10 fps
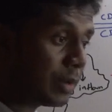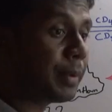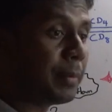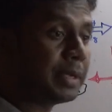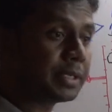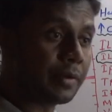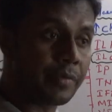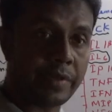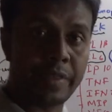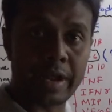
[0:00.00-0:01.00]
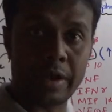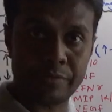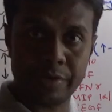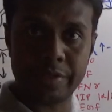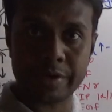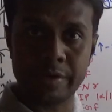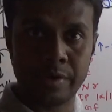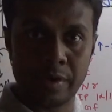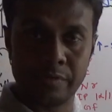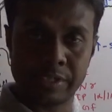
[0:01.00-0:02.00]
inflammation further and further,
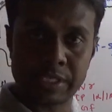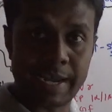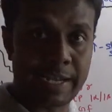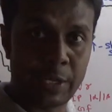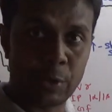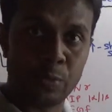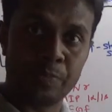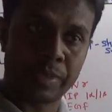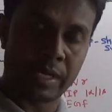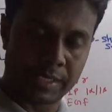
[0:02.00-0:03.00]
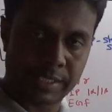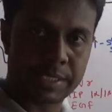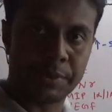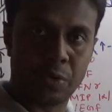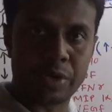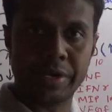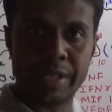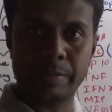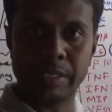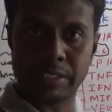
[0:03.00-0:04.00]
which can lead to distant organ
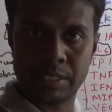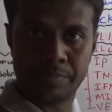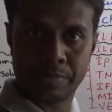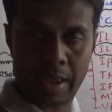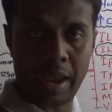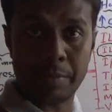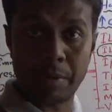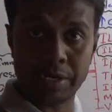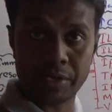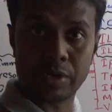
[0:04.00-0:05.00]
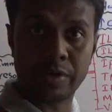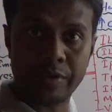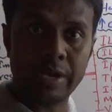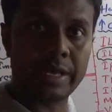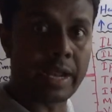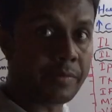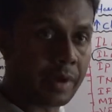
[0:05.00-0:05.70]
damage and multi-organ failure and